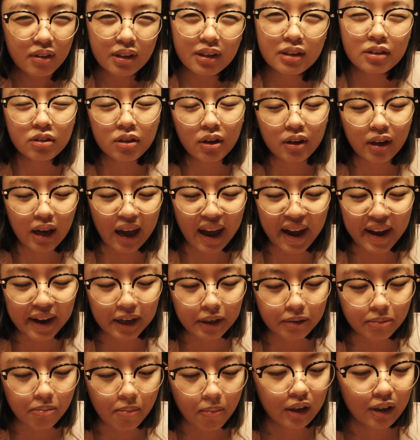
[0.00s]
It's
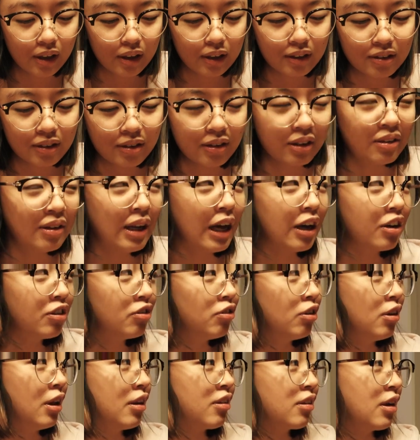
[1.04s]
okay. It's just the
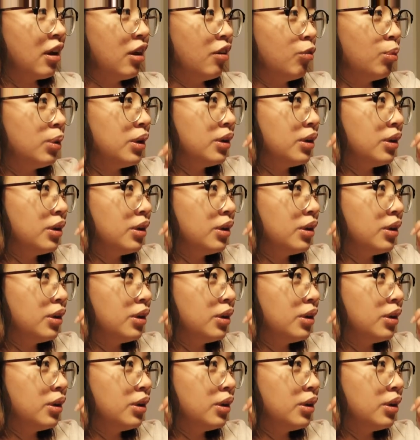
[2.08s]
texture that's kind of